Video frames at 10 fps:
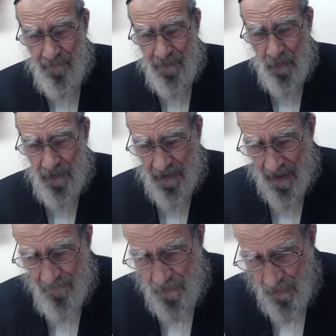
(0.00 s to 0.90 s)
to the
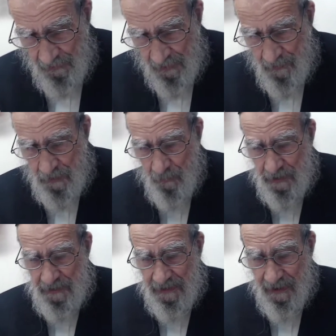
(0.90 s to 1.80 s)
Nefesh of Kivis
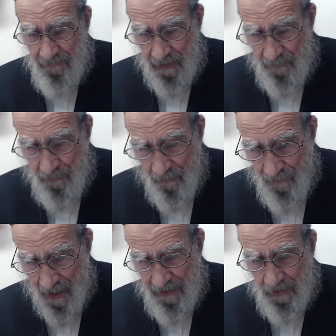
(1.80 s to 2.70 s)
was given and
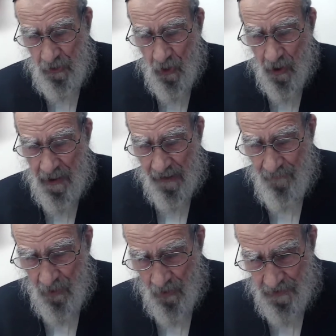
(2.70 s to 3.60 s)
provided Koyak
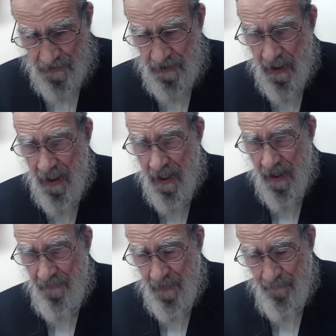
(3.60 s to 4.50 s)
Leois,
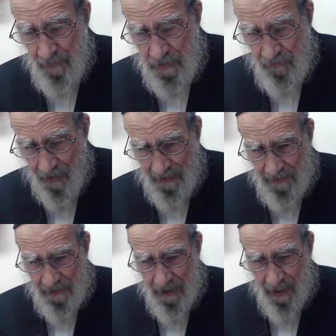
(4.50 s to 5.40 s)
the
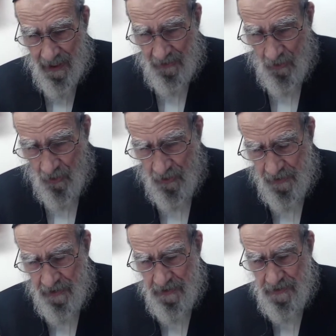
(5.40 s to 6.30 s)
strength. And
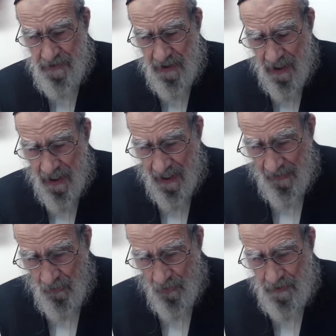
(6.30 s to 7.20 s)
Ois,
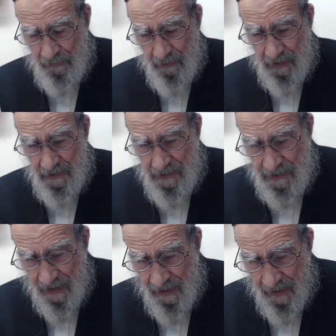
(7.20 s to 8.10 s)
and Ois
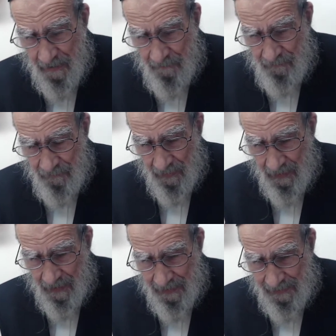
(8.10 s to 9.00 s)
means
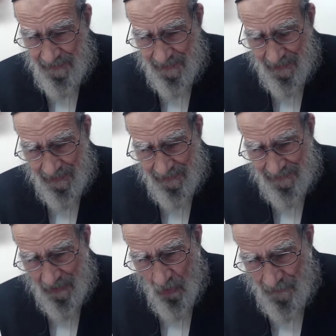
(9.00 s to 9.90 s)
the,
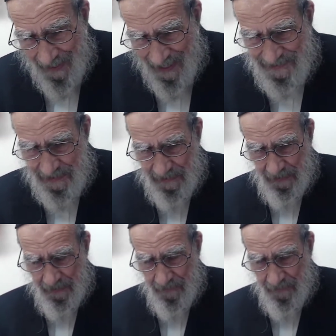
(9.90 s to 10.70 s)
the audacity.